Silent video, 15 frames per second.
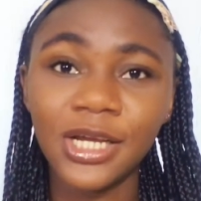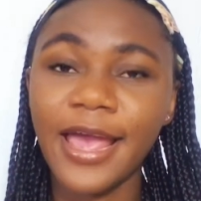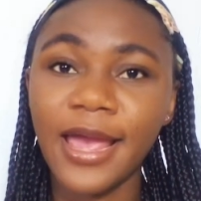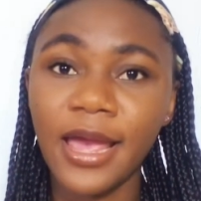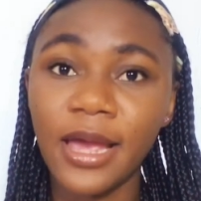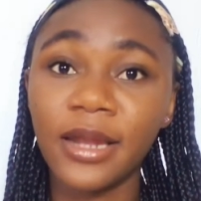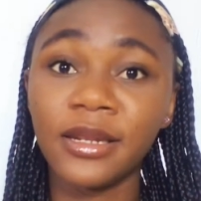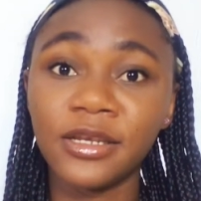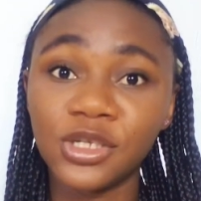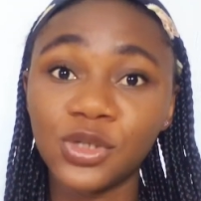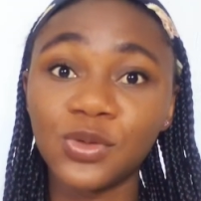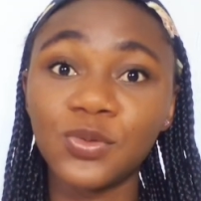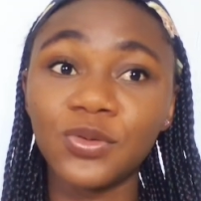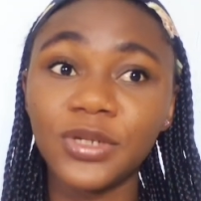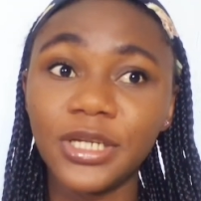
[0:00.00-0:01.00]
And the
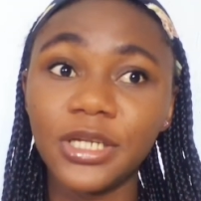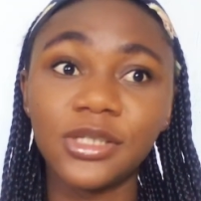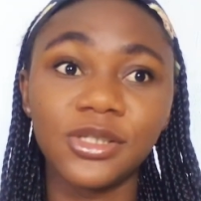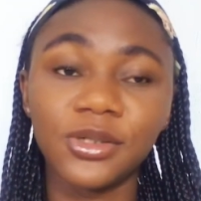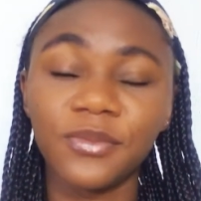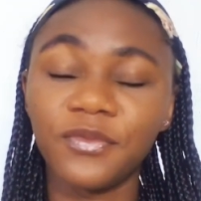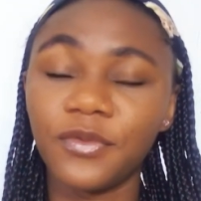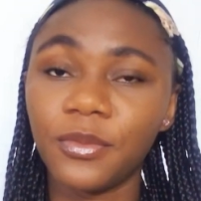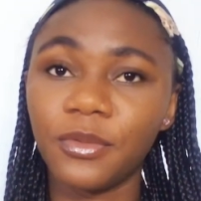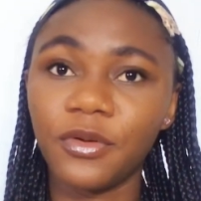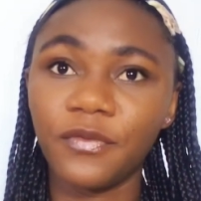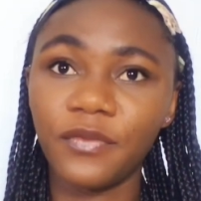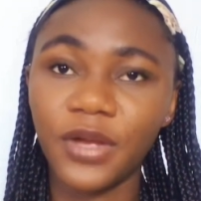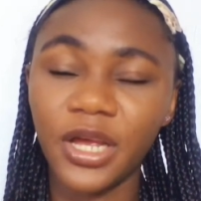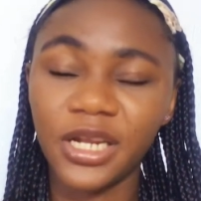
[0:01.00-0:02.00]
school needs some form
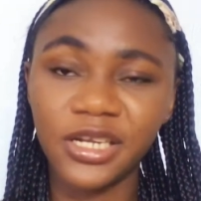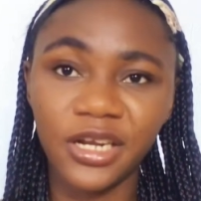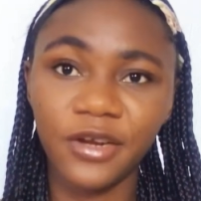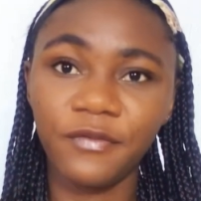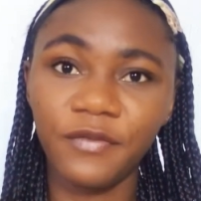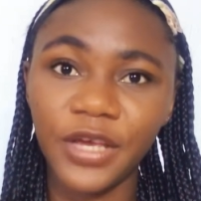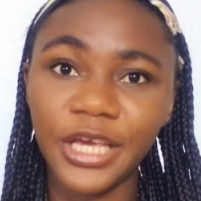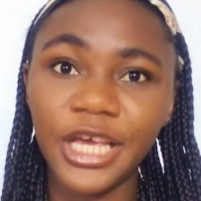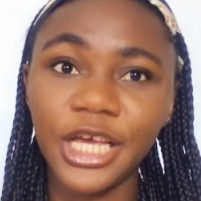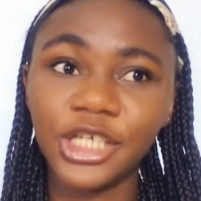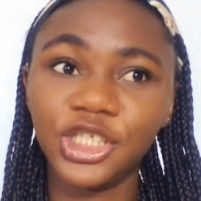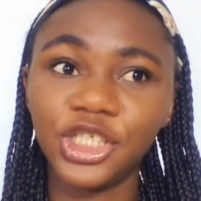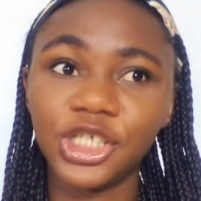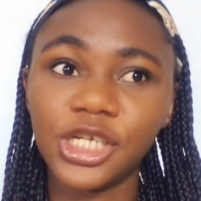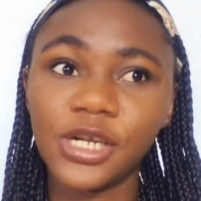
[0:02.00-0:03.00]
of
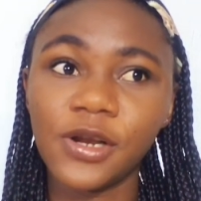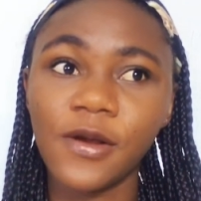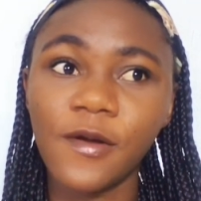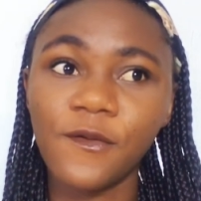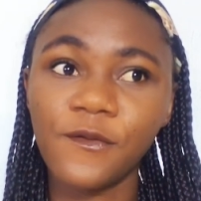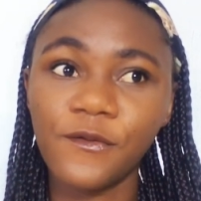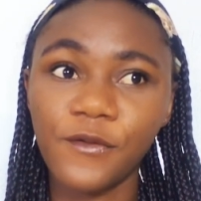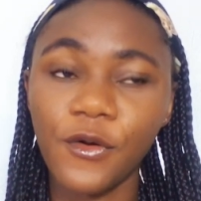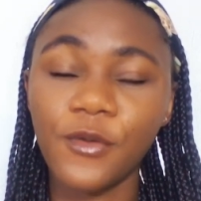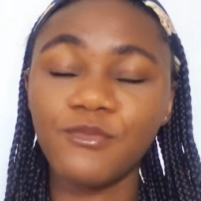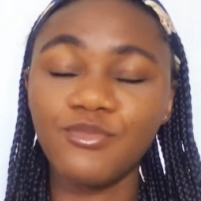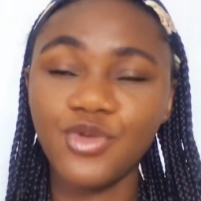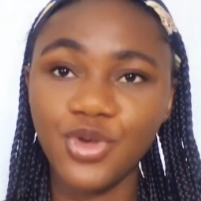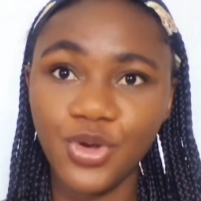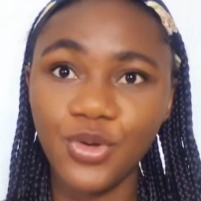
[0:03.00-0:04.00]
identification
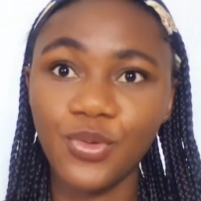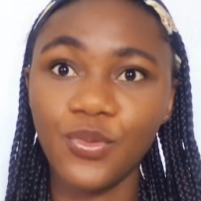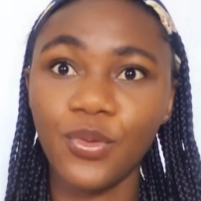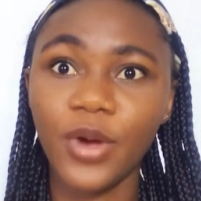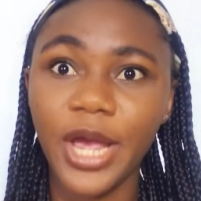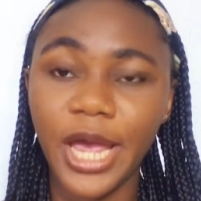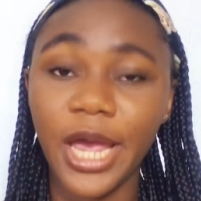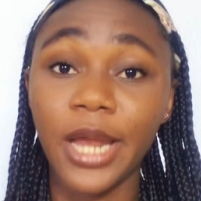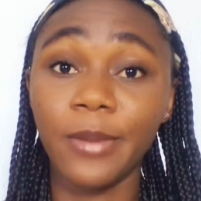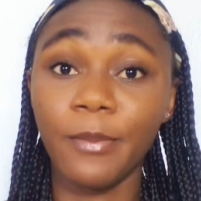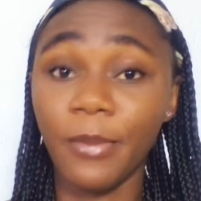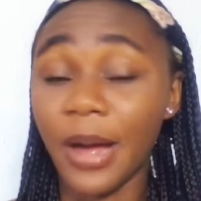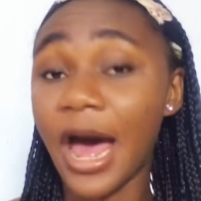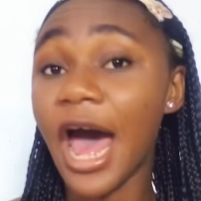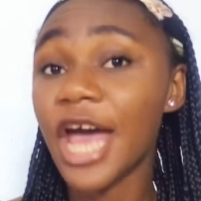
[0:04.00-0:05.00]
from you and
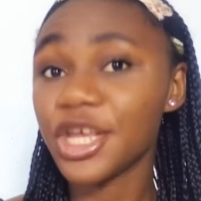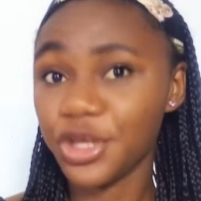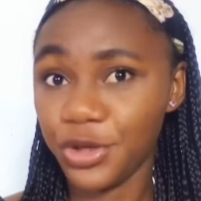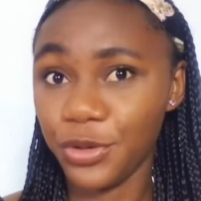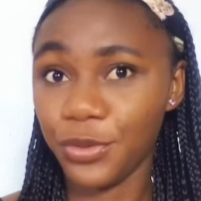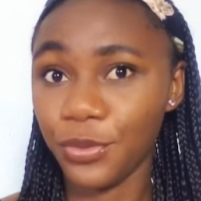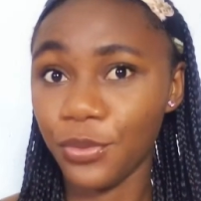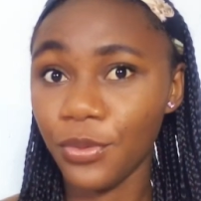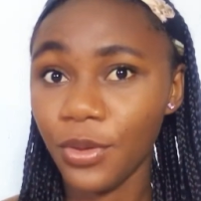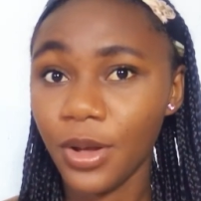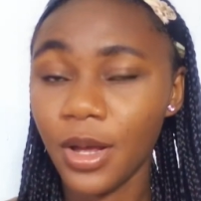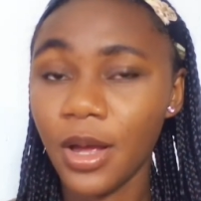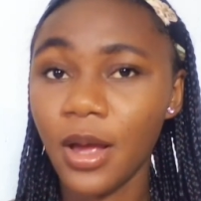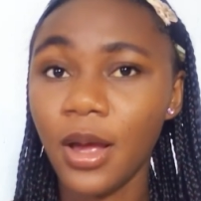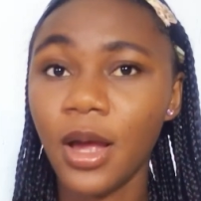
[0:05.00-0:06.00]
by you
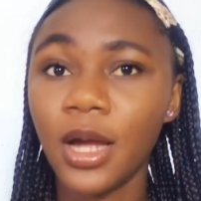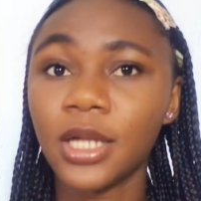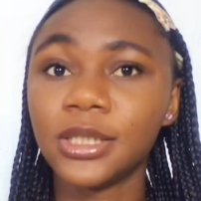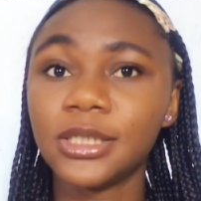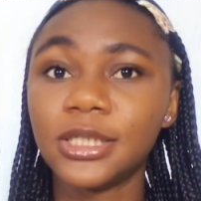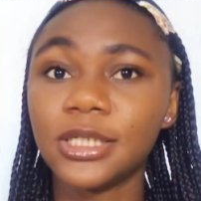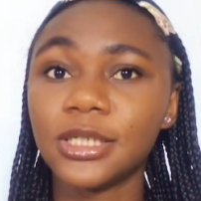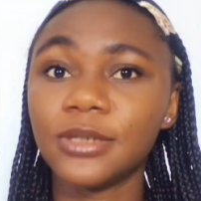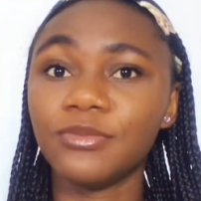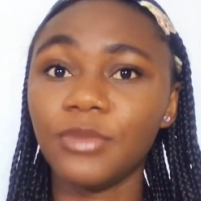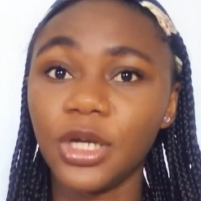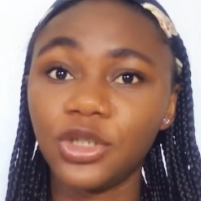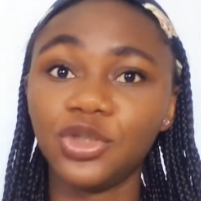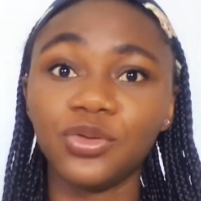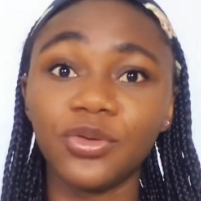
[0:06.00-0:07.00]
to
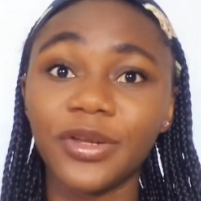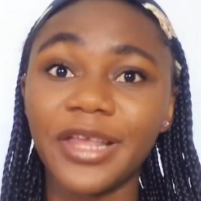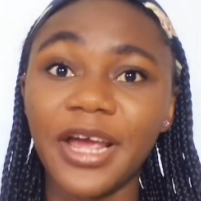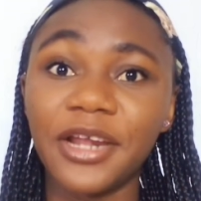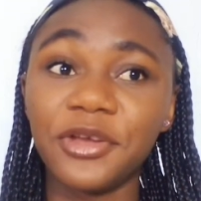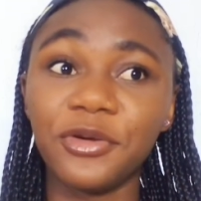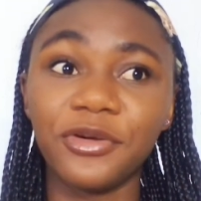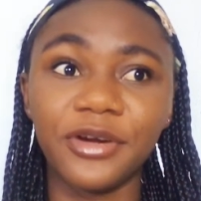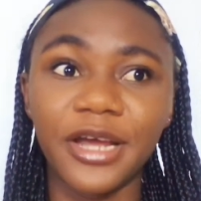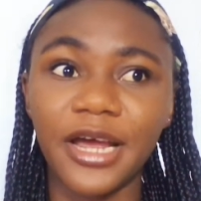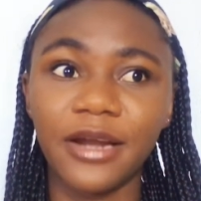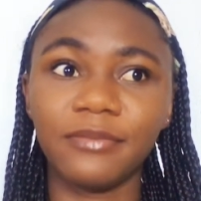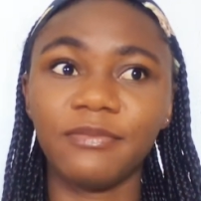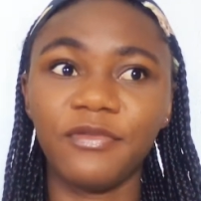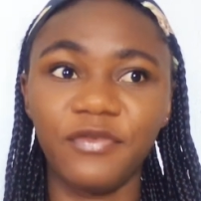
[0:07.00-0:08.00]
make sure that you're not
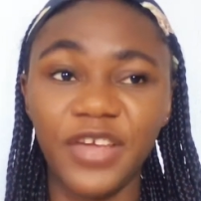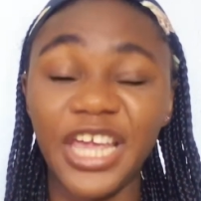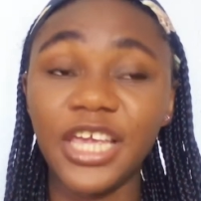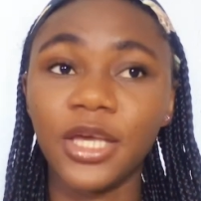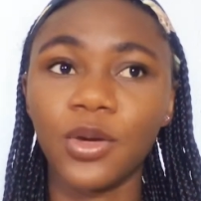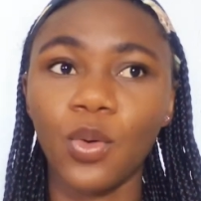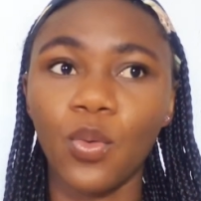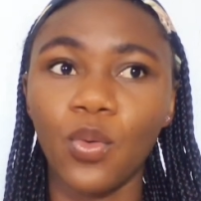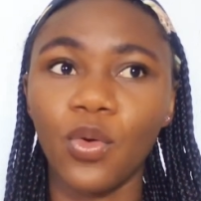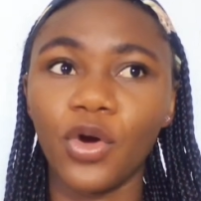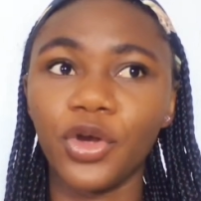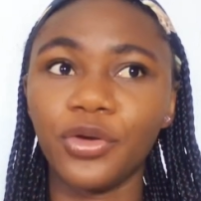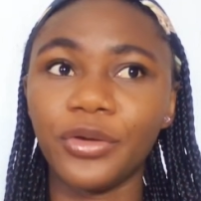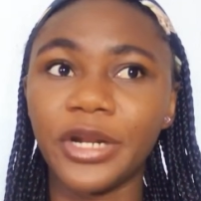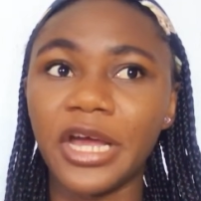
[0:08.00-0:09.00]
fake or
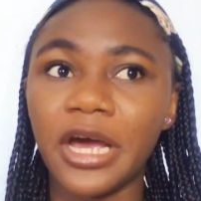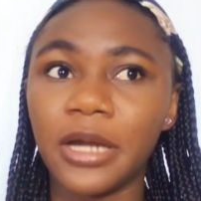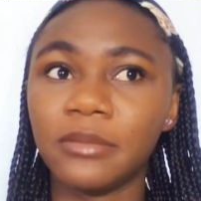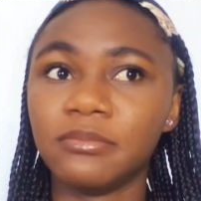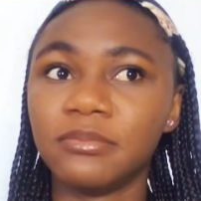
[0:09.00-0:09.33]
you're not